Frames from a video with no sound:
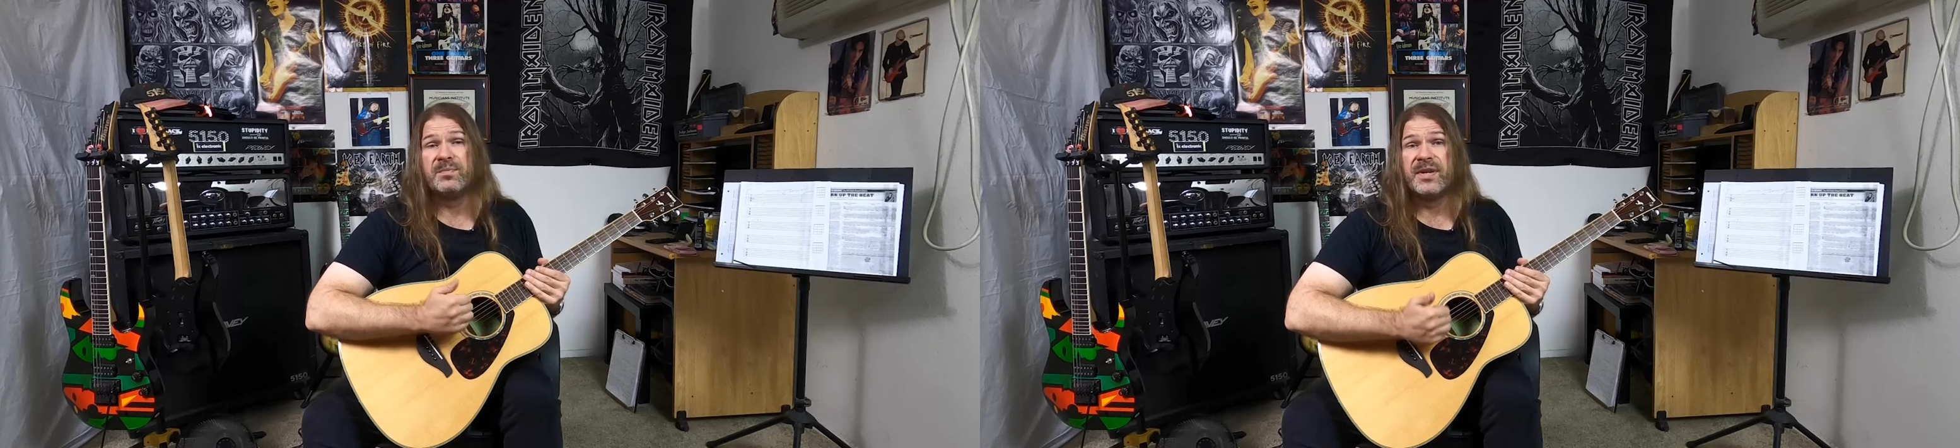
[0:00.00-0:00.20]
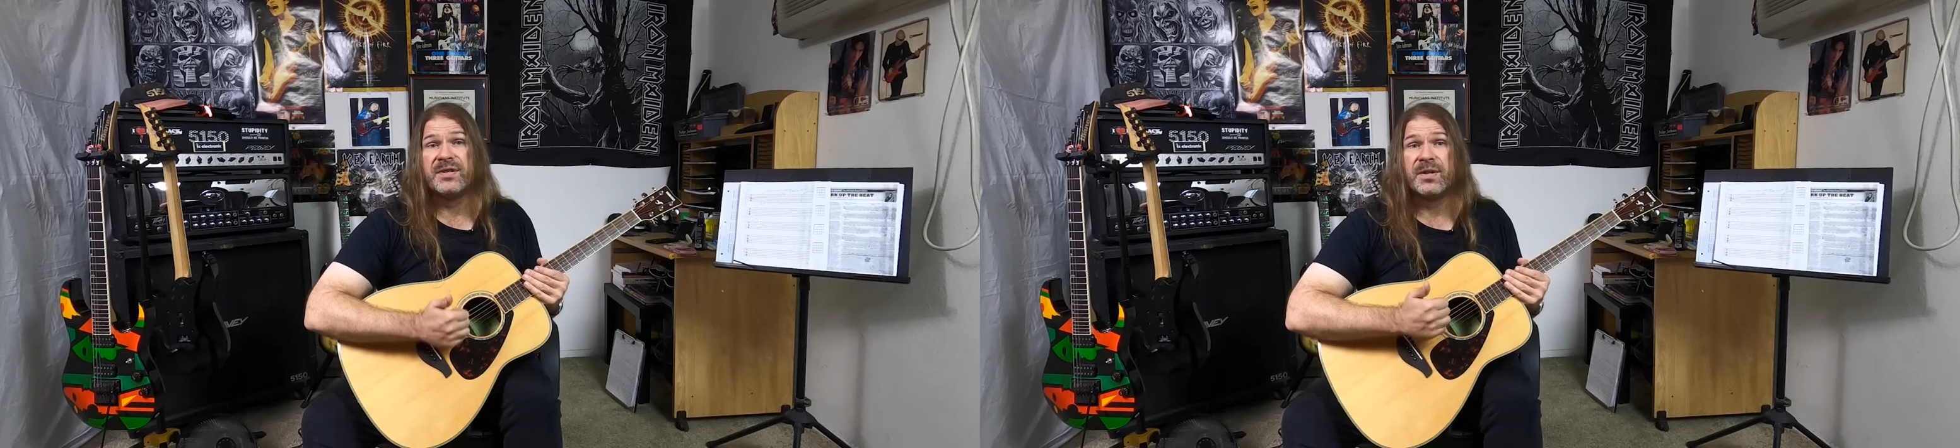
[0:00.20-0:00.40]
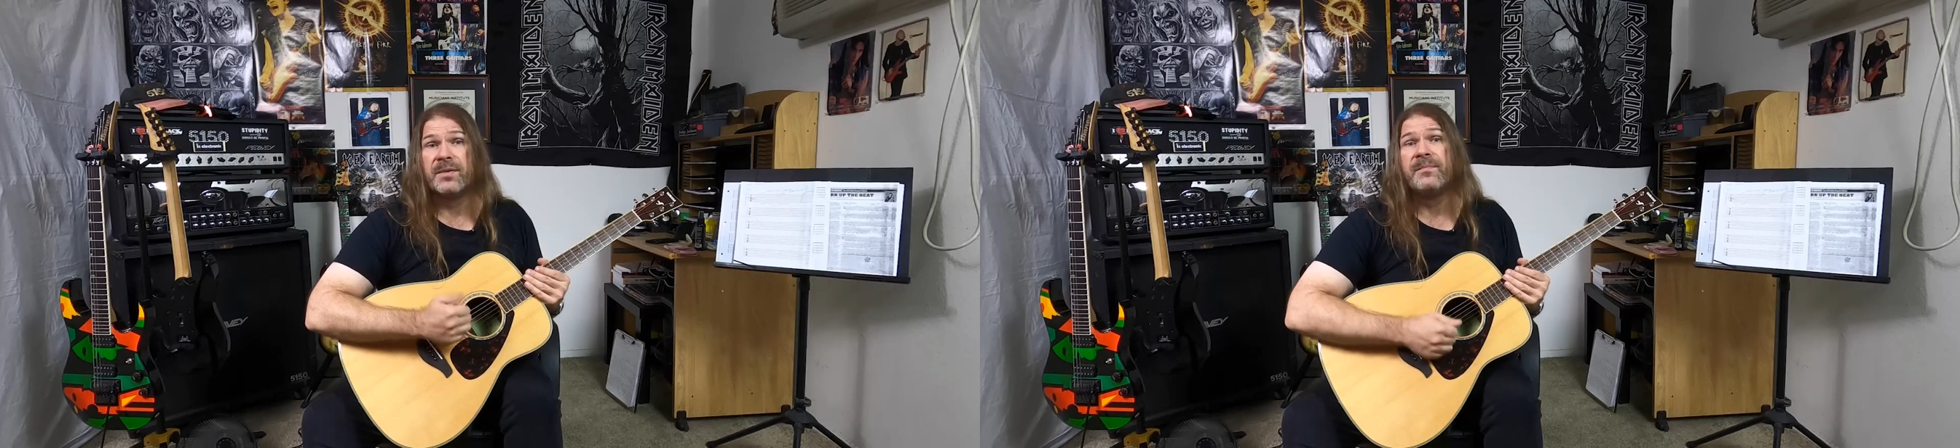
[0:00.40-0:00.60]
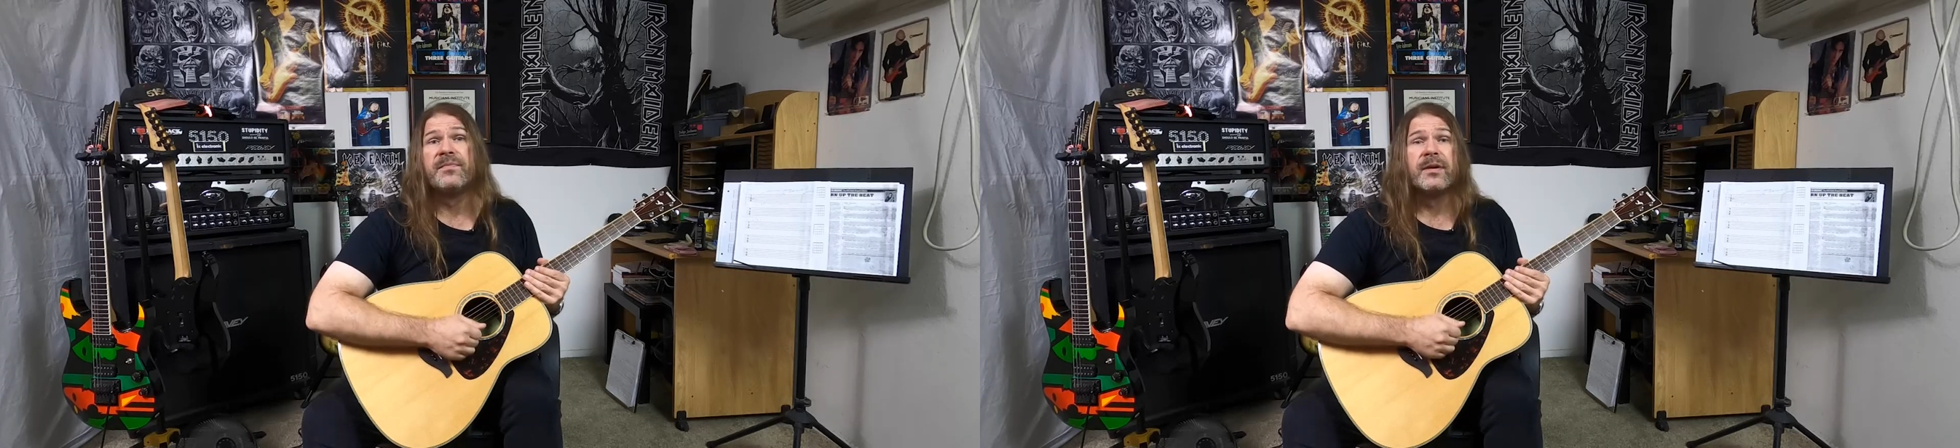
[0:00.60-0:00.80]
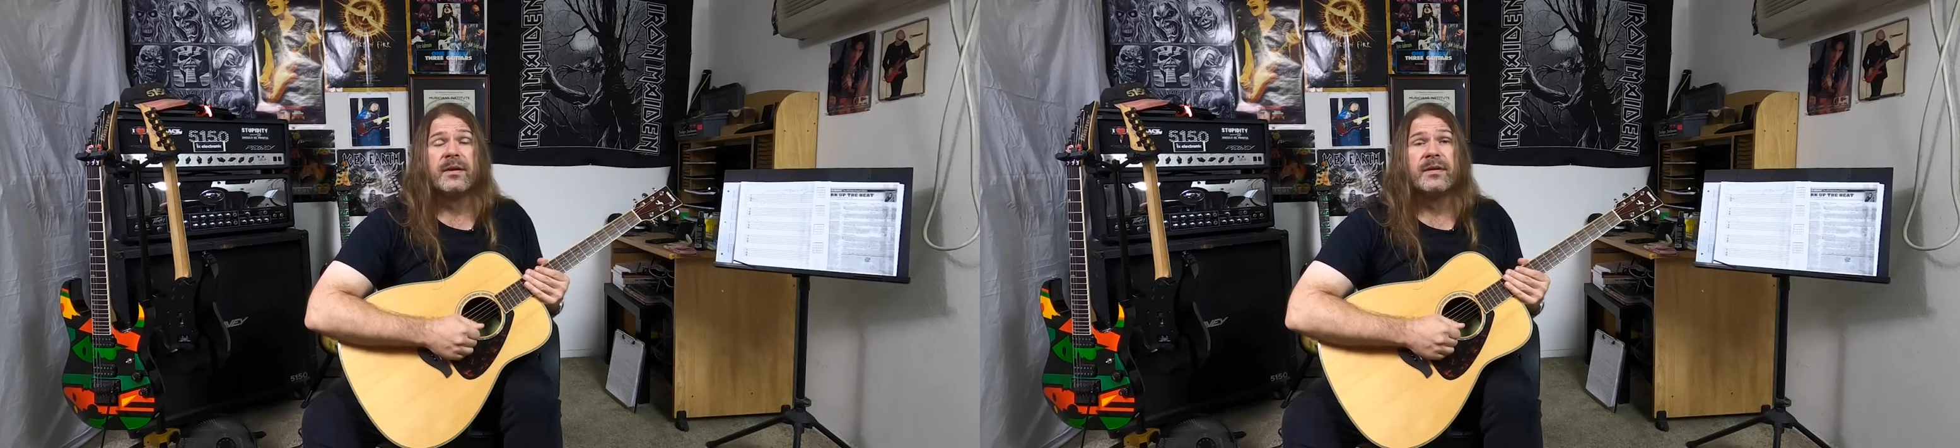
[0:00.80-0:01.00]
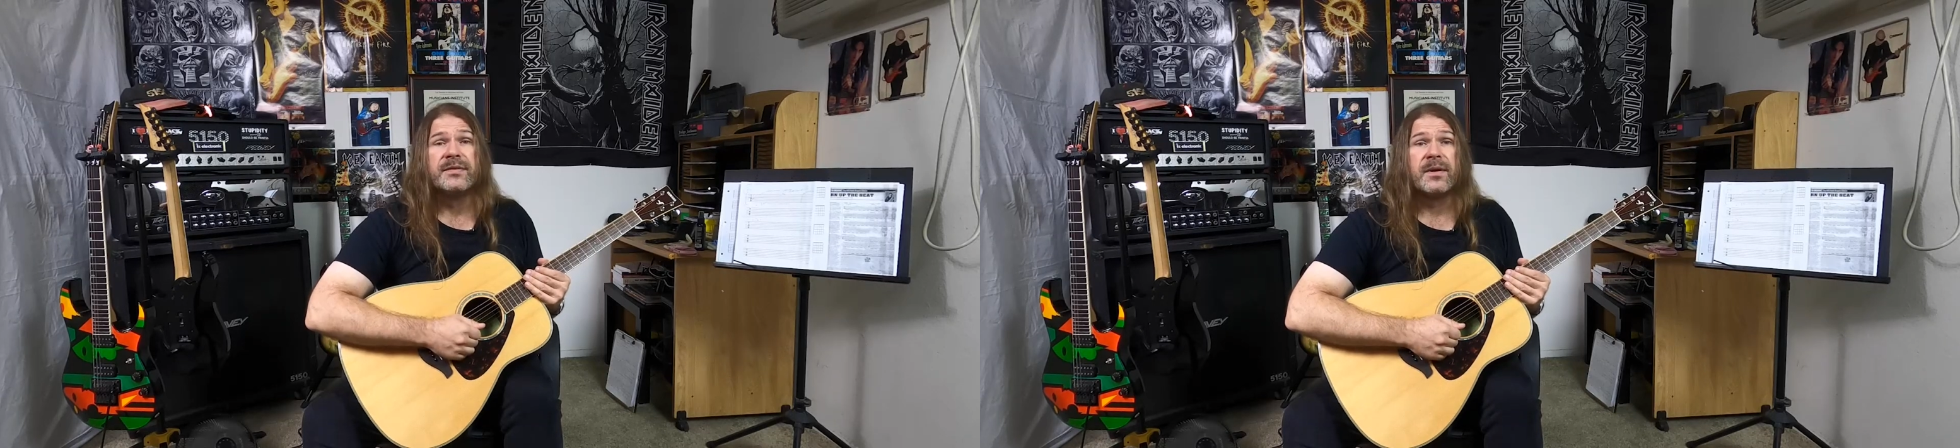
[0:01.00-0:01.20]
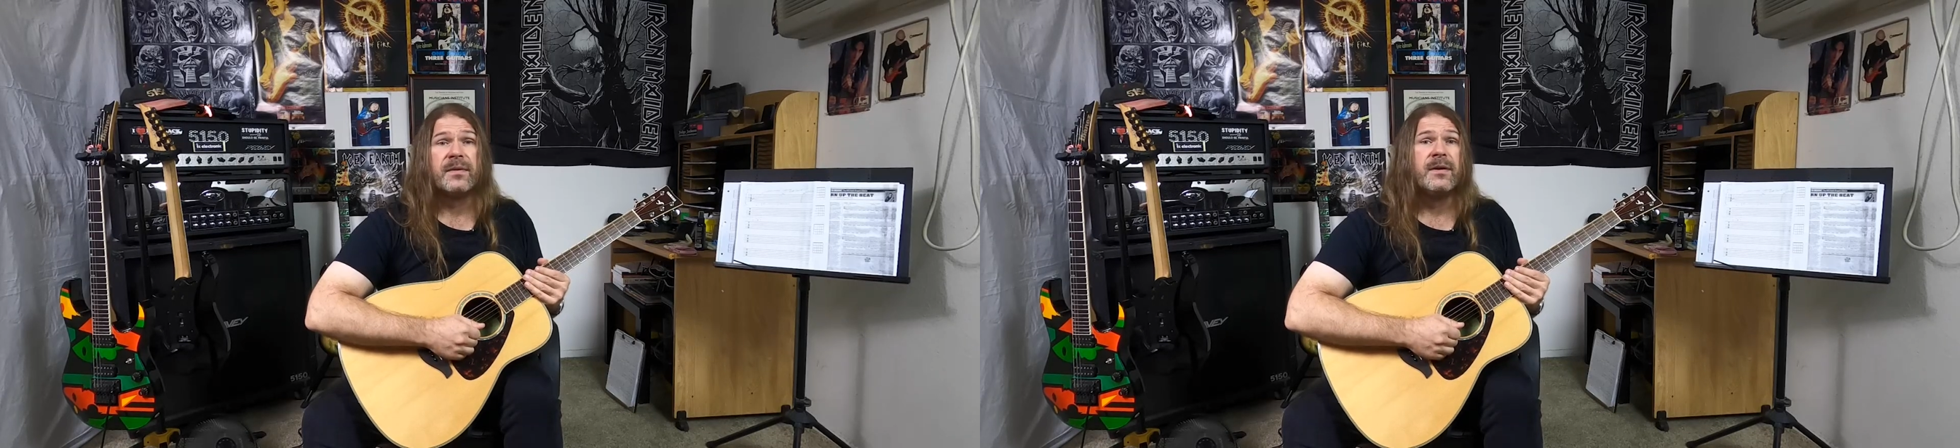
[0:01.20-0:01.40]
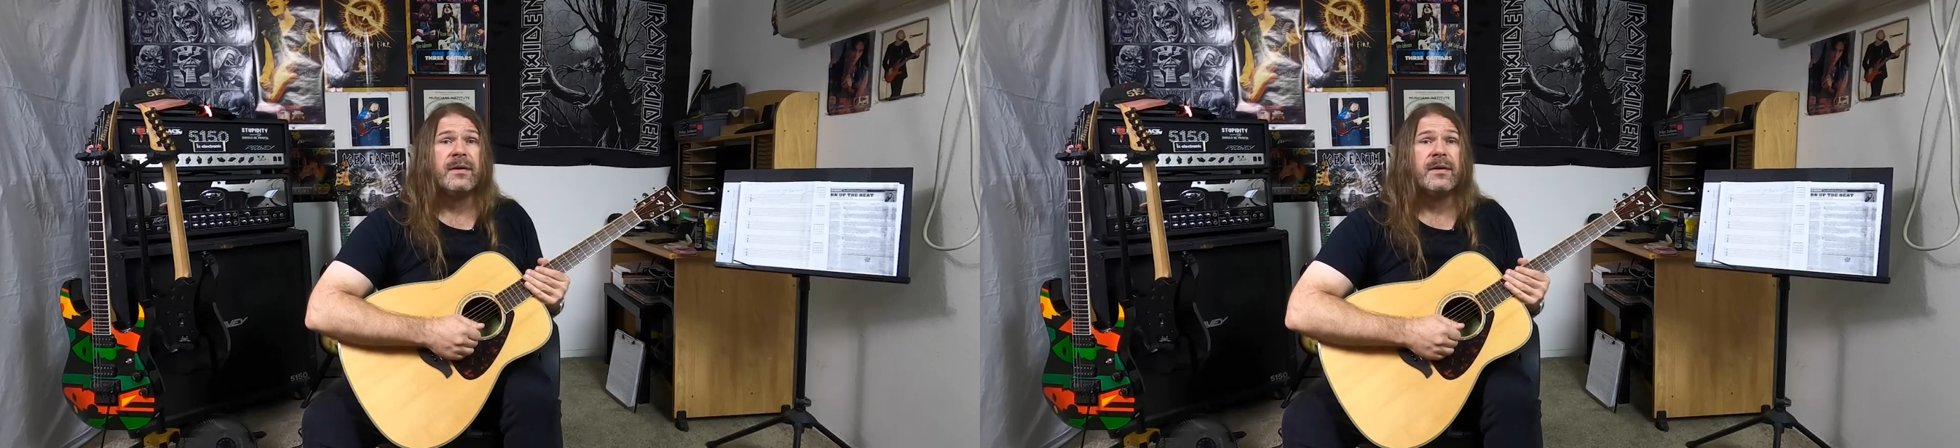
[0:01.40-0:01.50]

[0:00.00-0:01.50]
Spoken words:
be too. So